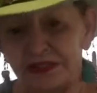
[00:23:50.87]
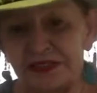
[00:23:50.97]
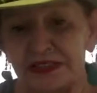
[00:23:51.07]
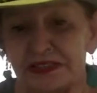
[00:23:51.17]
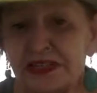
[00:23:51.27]
leave
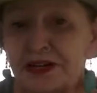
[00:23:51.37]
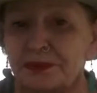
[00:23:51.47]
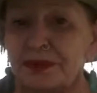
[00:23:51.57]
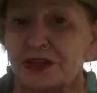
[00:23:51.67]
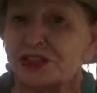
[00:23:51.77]
this here.
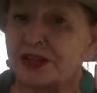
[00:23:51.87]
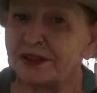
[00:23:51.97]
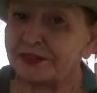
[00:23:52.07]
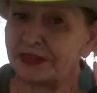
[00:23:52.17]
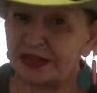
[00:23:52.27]
Much
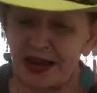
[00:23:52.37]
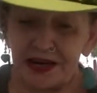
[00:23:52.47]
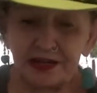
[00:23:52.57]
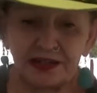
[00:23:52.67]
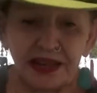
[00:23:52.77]
love and
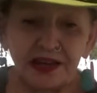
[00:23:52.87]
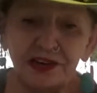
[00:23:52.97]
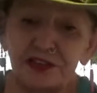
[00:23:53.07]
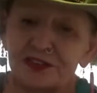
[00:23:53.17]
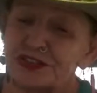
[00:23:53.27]
light. Thank
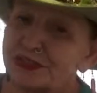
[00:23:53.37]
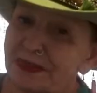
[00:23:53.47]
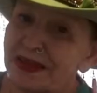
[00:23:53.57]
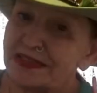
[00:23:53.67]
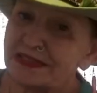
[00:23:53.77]
you for
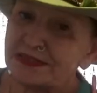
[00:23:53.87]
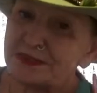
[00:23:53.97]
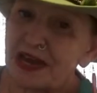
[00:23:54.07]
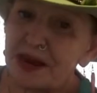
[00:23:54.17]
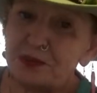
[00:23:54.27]
spending some
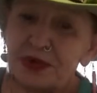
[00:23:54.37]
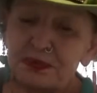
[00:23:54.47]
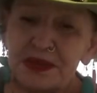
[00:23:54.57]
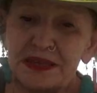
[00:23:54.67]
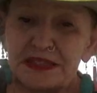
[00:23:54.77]
time with
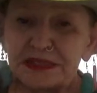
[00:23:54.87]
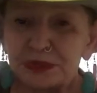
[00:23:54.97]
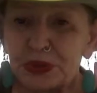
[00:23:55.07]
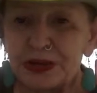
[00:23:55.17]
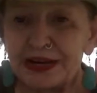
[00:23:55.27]
me this
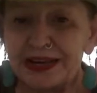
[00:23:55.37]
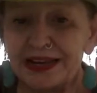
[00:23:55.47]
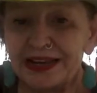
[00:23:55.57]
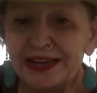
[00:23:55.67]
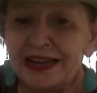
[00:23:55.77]
morning.
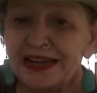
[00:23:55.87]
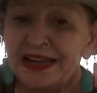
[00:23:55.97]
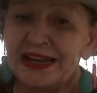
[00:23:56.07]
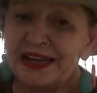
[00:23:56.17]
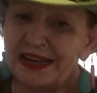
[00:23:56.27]

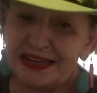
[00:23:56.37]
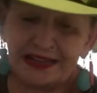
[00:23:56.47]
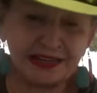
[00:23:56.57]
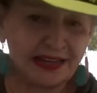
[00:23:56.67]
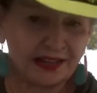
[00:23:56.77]

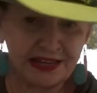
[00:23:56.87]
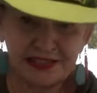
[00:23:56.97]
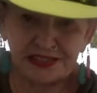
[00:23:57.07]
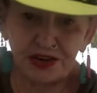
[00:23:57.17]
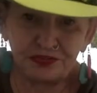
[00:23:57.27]
And let's go